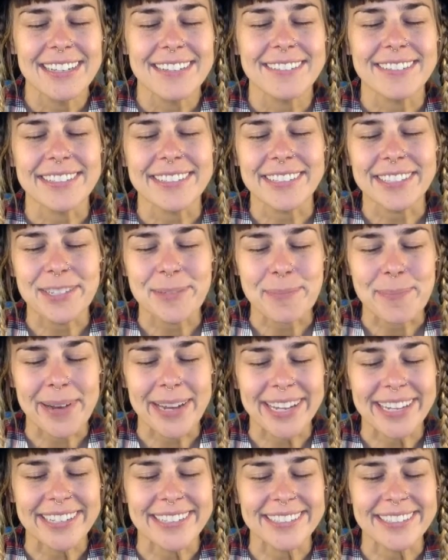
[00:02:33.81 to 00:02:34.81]
Feel your
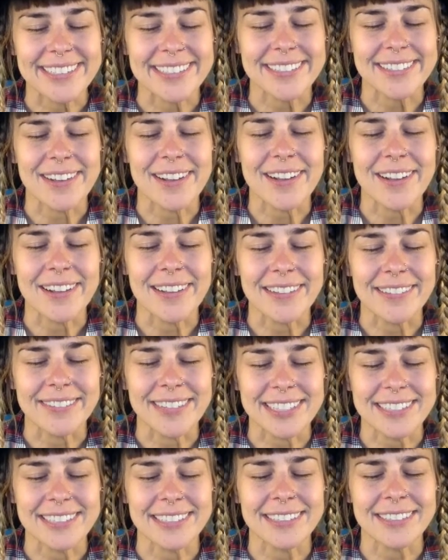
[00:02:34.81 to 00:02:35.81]
mind dissolve
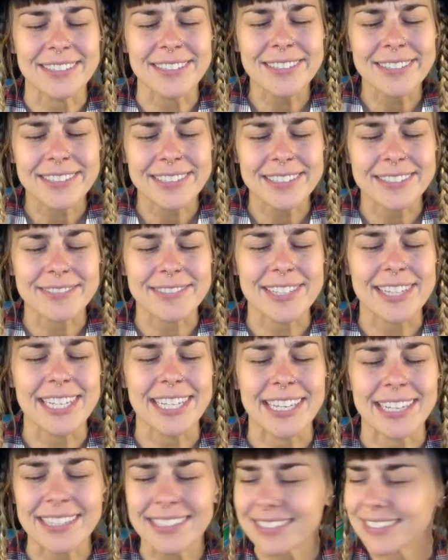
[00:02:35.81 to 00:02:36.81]
as it looks for
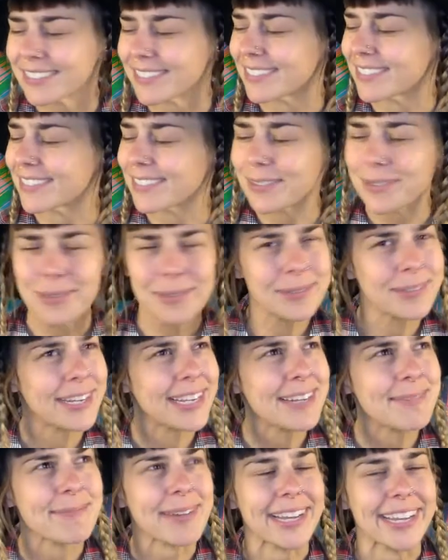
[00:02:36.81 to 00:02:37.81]
the answer to who
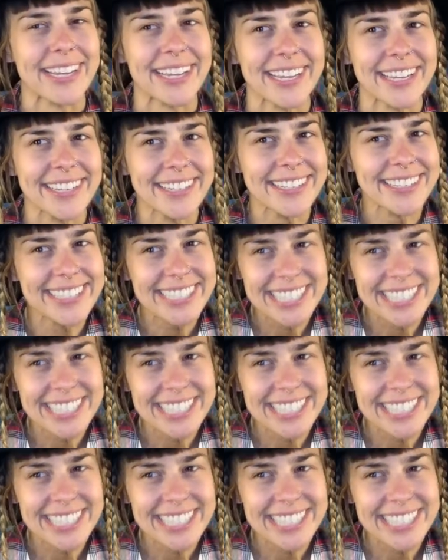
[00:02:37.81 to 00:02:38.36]
am I?